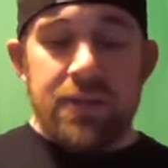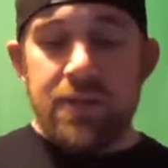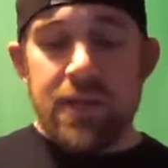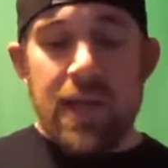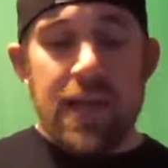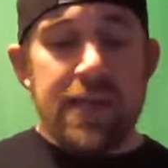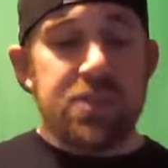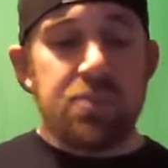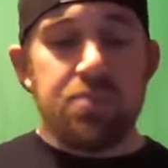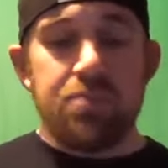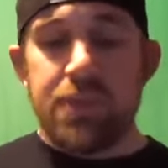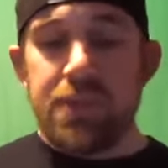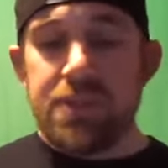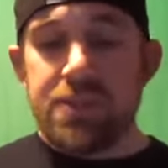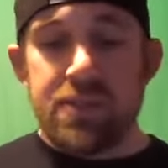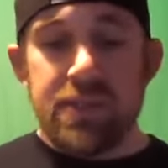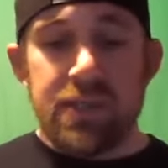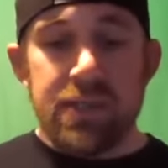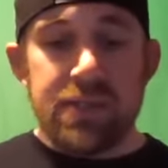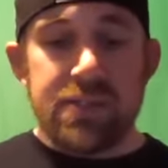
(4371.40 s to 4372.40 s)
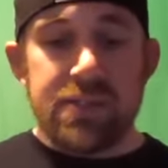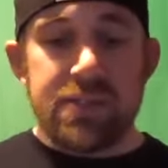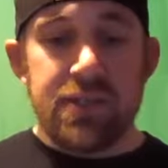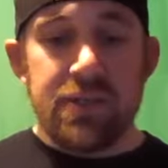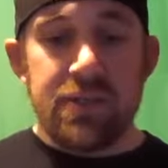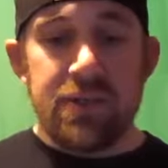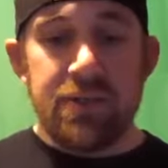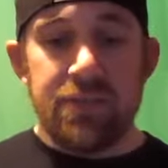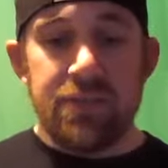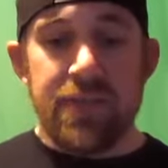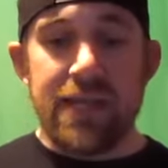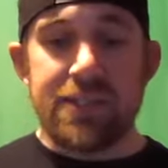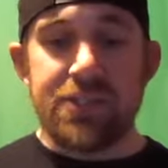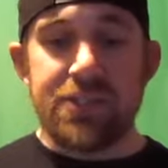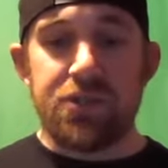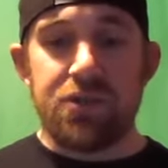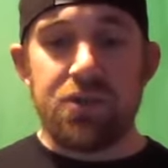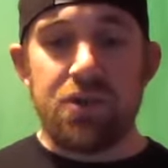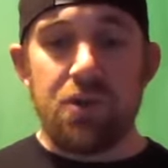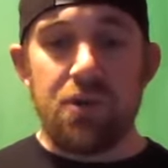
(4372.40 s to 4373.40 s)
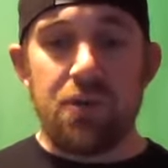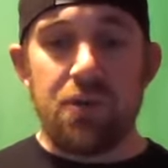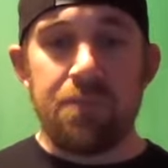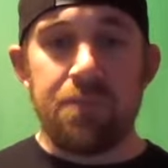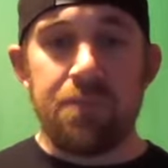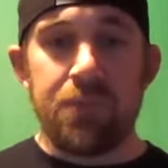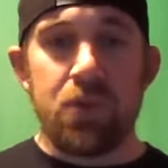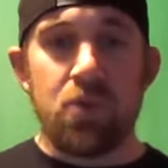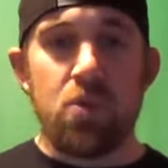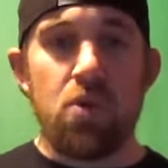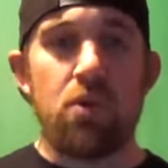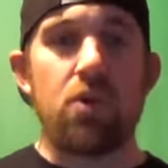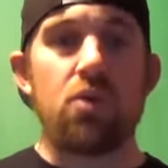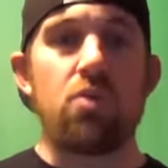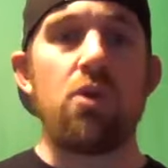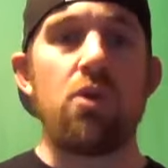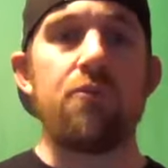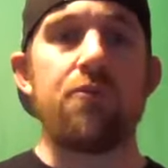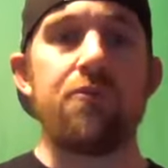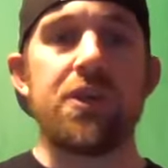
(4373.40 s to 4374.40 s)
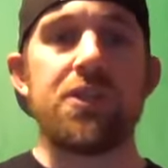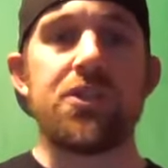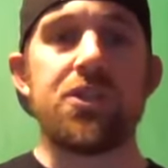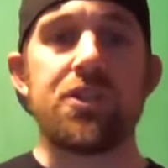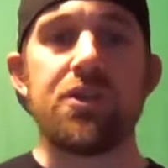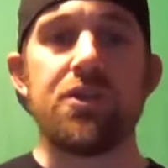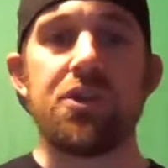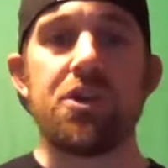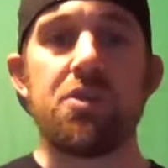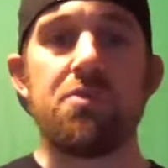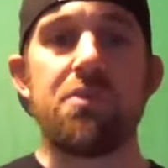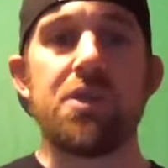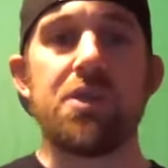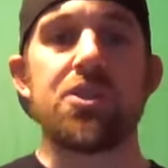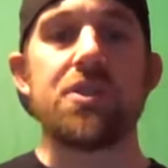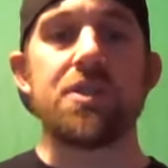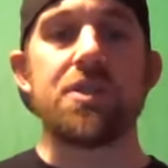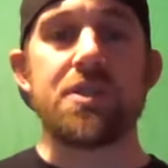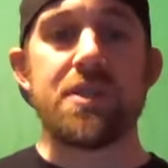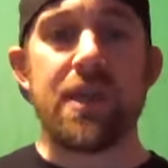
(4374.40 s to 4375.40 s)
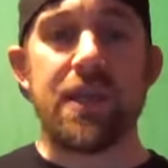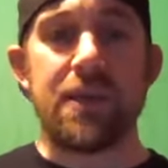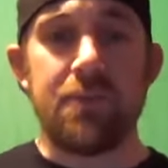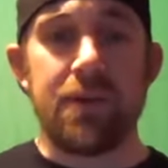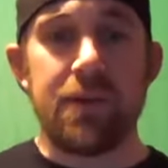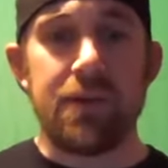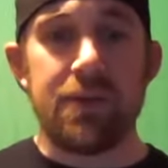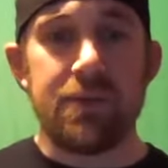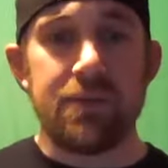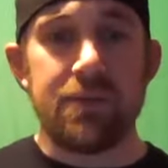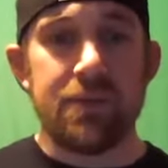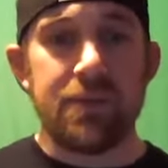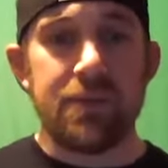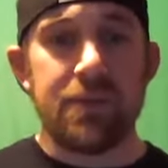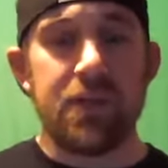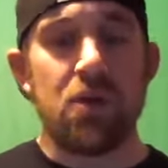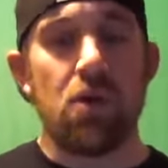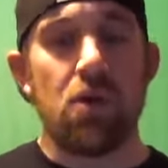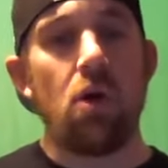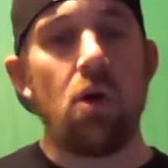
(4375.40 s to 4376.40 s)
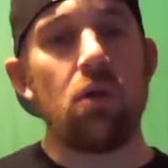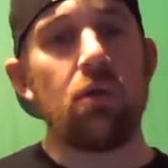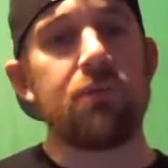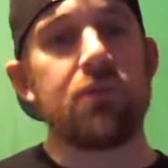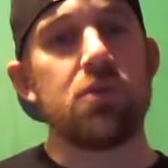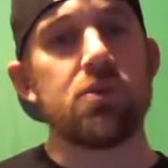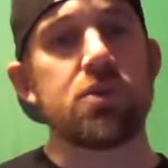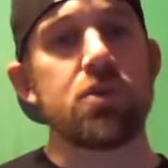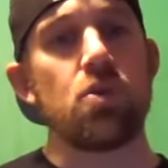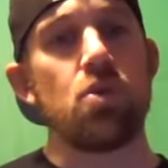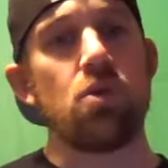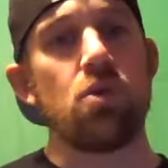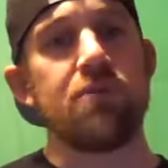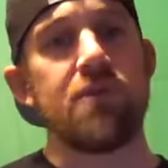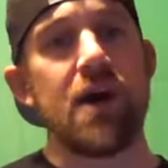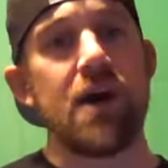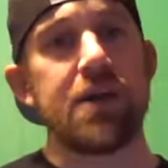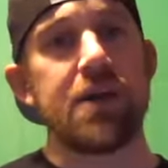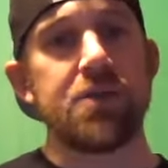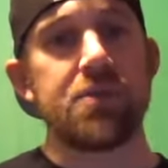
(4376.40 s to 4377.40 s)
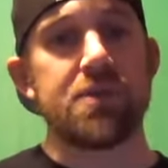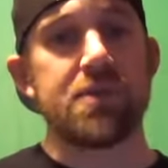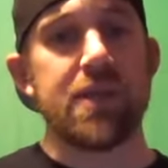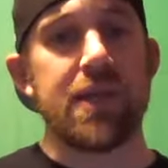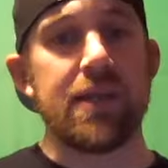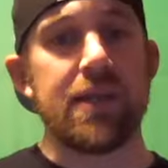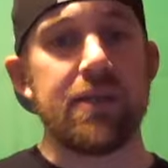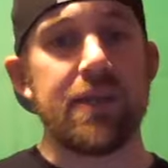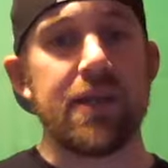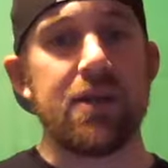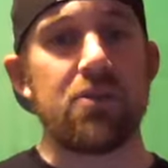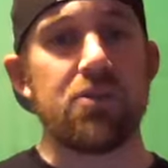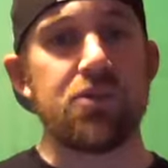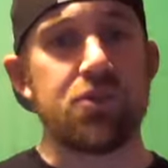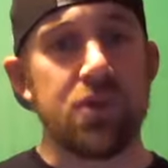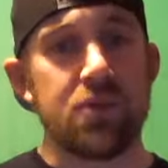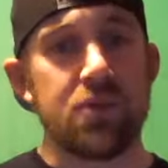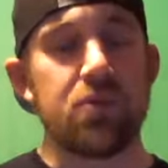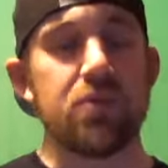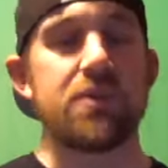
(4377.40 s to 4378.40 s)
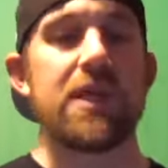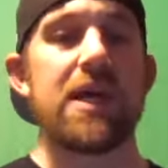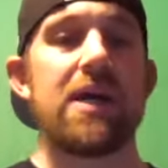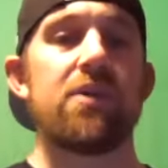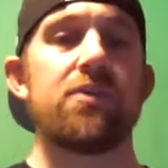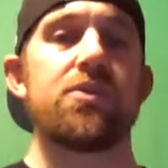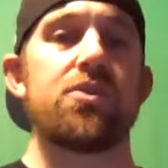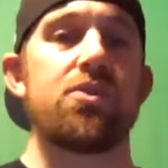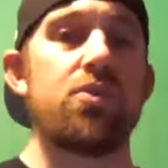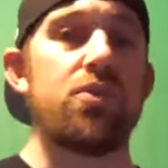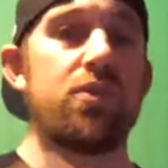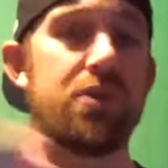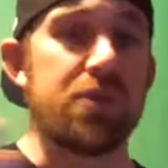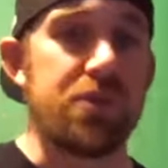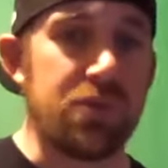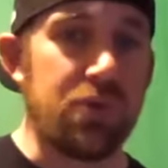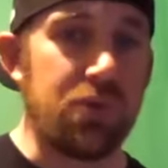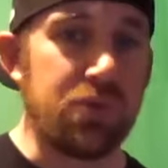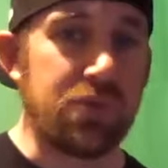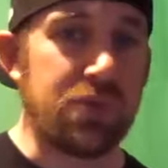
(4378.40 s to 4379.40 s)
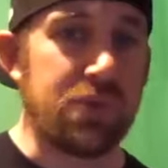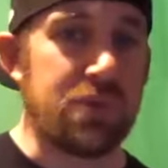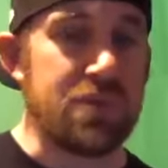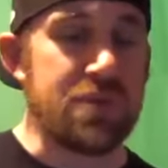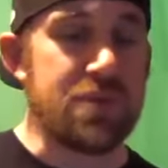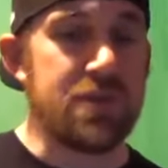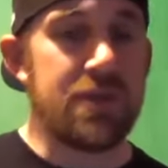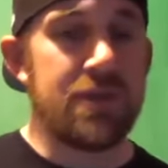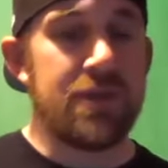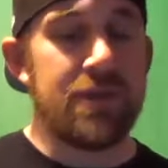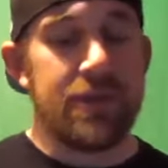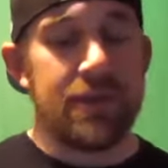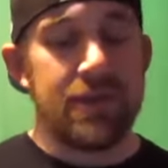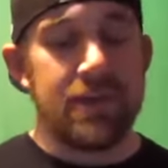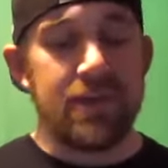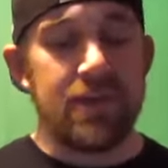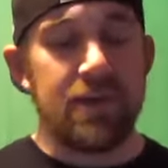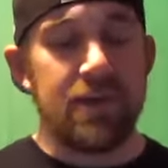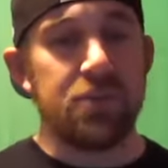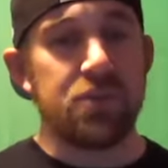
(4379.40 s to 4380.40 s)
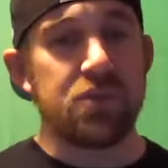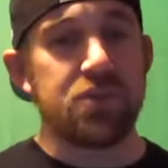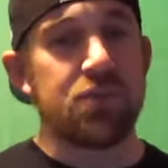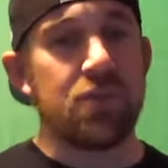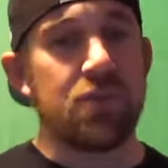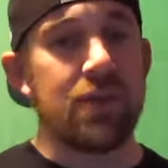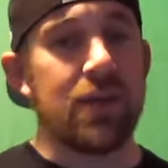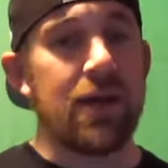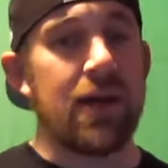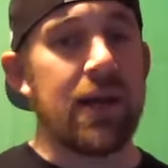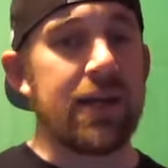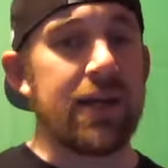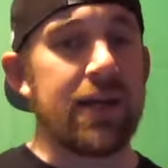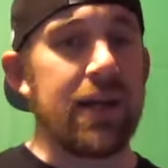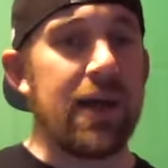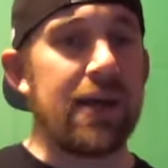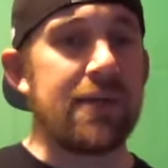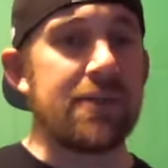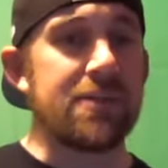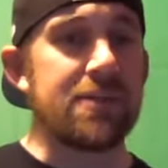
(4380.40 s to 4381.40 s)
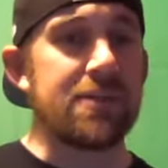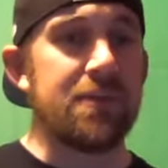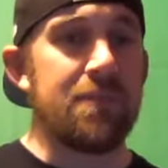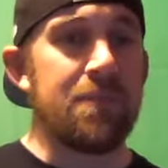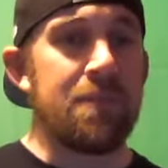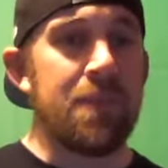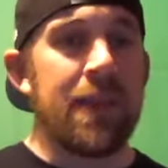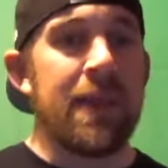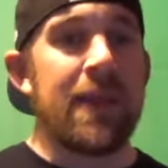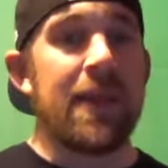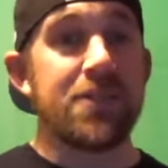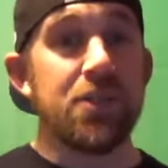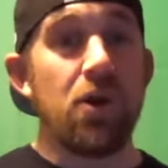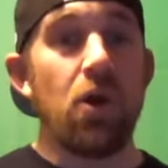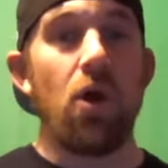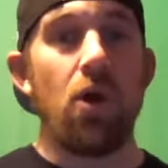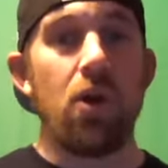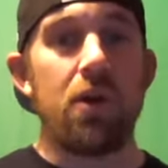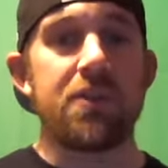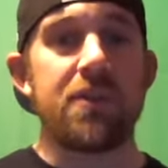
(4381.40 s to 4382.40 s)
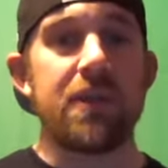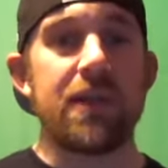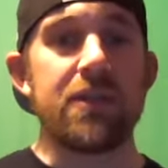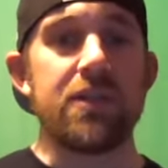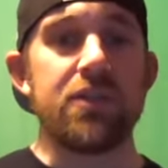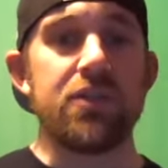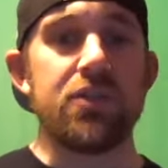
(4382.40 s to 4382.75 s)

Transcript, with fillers: as a business, that's your quote unquote vision or your mission statement. You know, all of those core values that that are trickled down to the soldiers, uh, those frontline guys. It's a hard thing to